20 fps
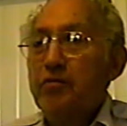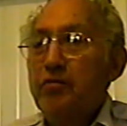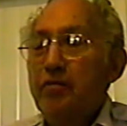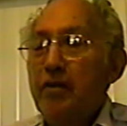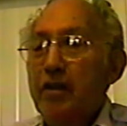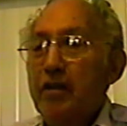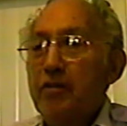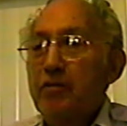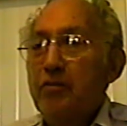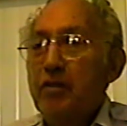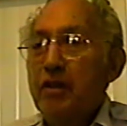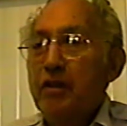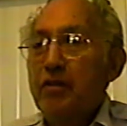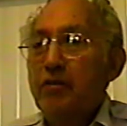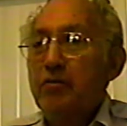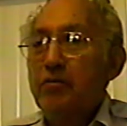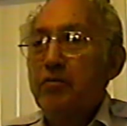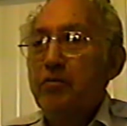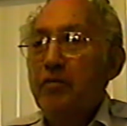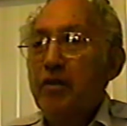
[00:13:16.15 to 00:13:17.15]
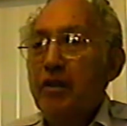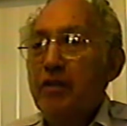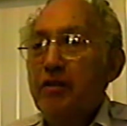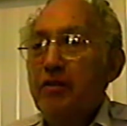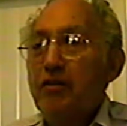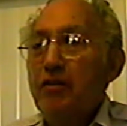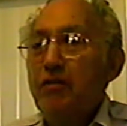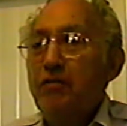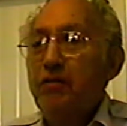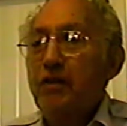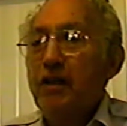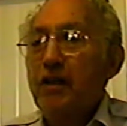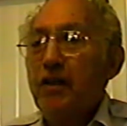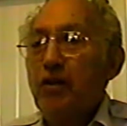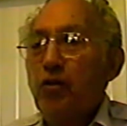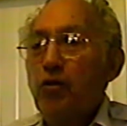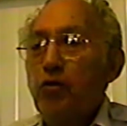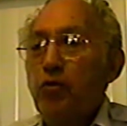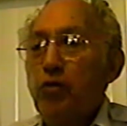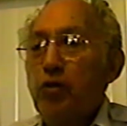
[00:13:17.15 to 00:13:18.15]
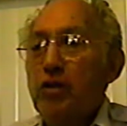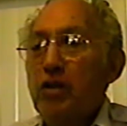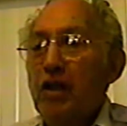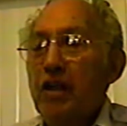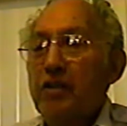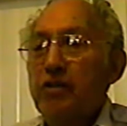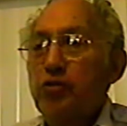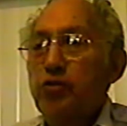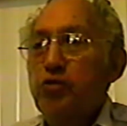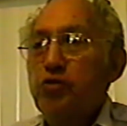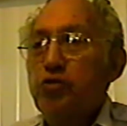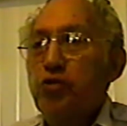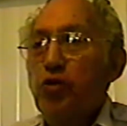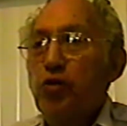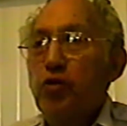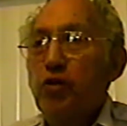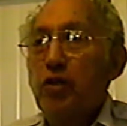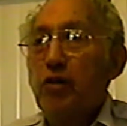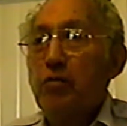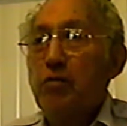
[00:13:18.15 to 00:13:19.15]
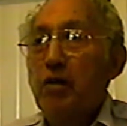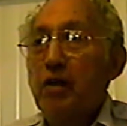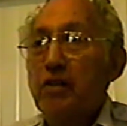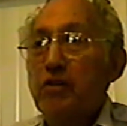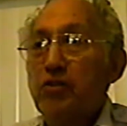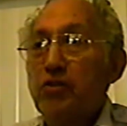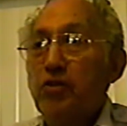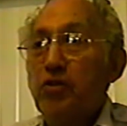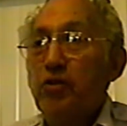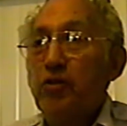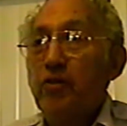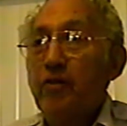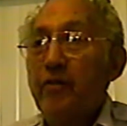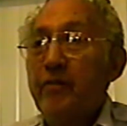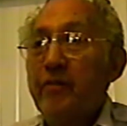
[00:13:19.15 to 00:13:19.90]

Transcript: my grandfather always liked to joke about, you know.